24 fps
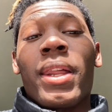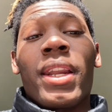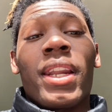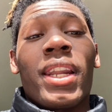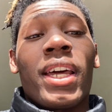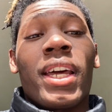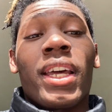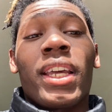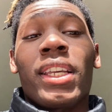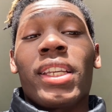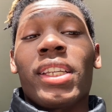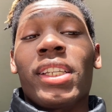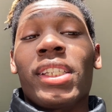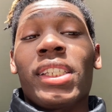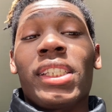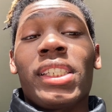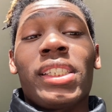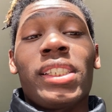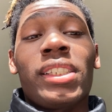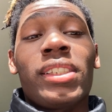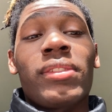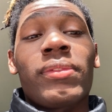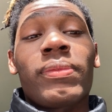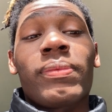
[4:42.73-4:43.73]
like,
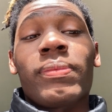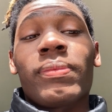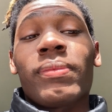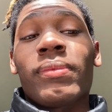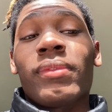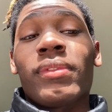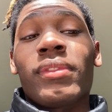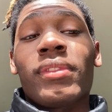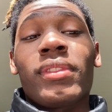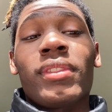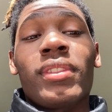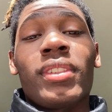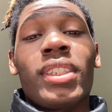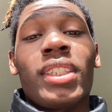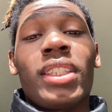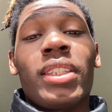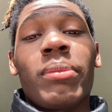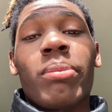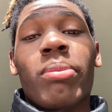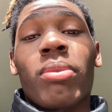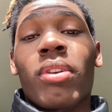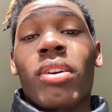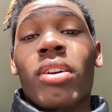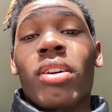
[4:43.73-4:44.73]

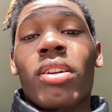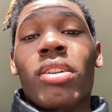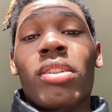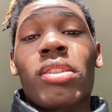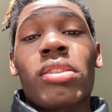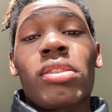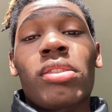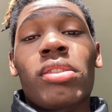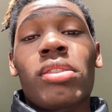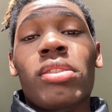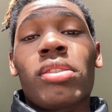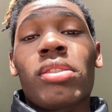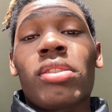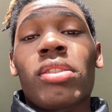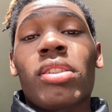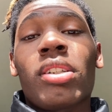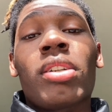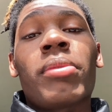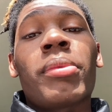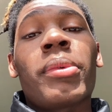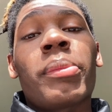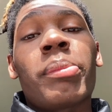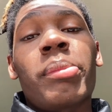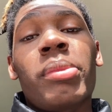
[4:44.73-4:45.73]
bruh,
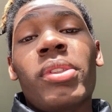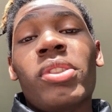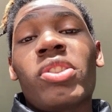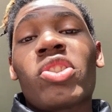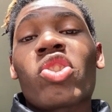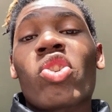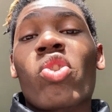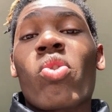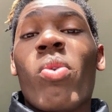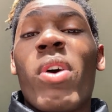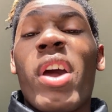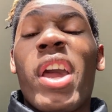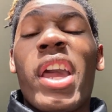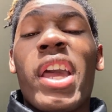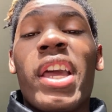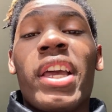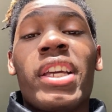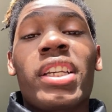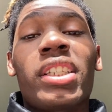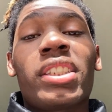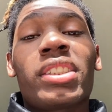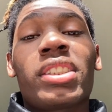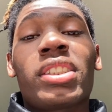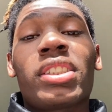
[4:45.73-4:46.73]
I'm gonna beat your
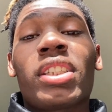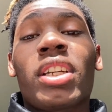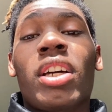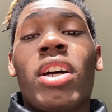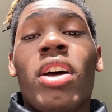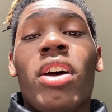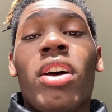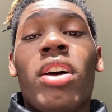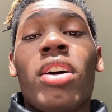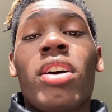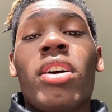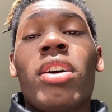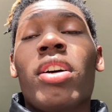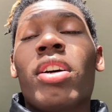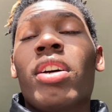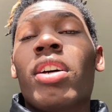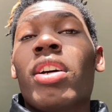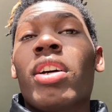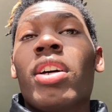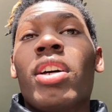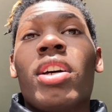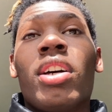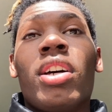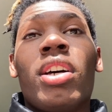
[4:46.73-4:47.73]
ass
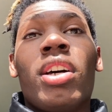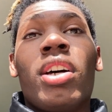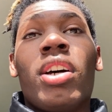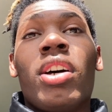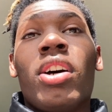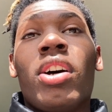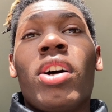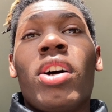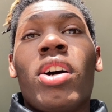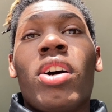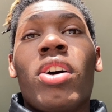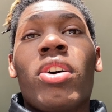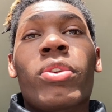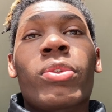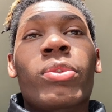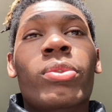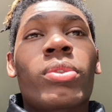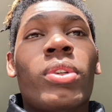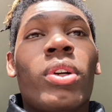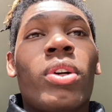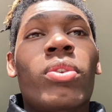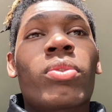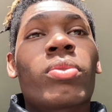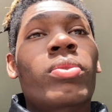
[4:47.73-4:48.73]

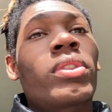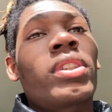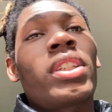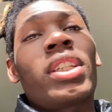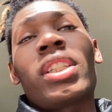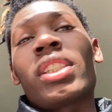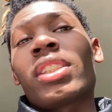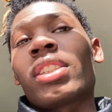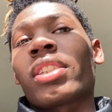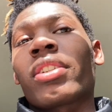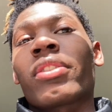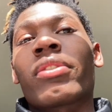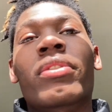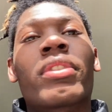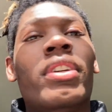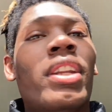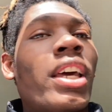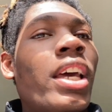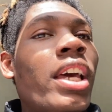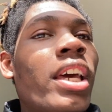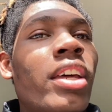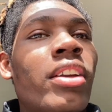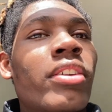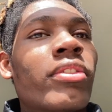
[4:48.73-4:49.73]
on on this, on
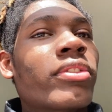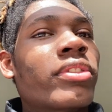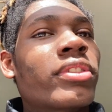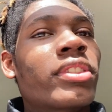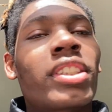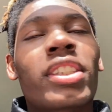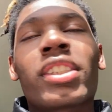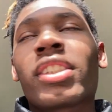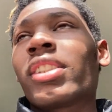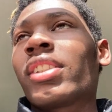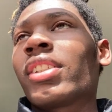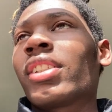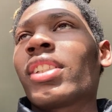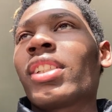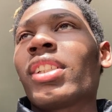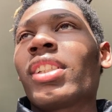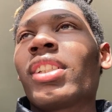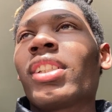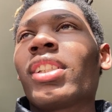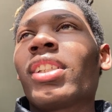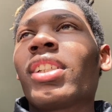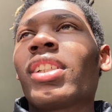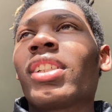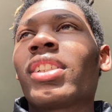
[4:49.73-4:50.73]
that, on such.
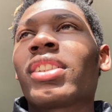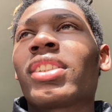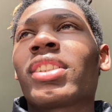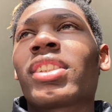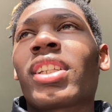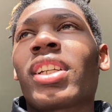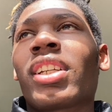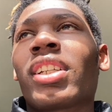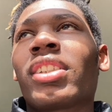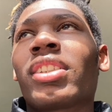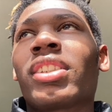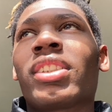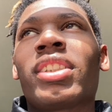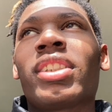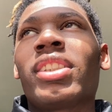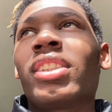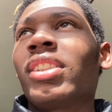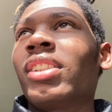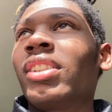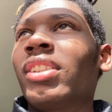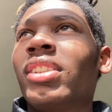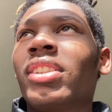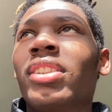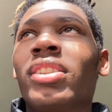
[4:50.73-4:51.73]
You know what I'm saying? I
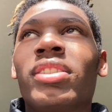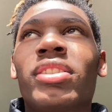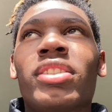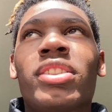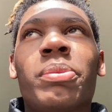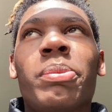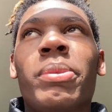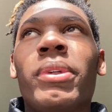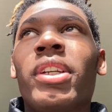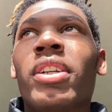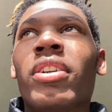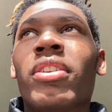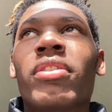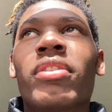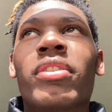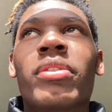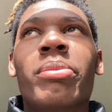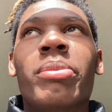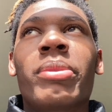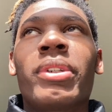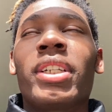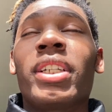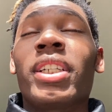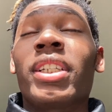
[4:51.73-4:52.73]
ain't gonna speak on
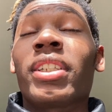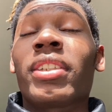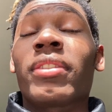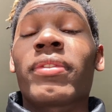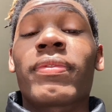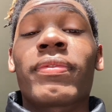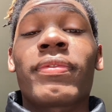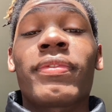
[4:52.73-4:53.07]
it, but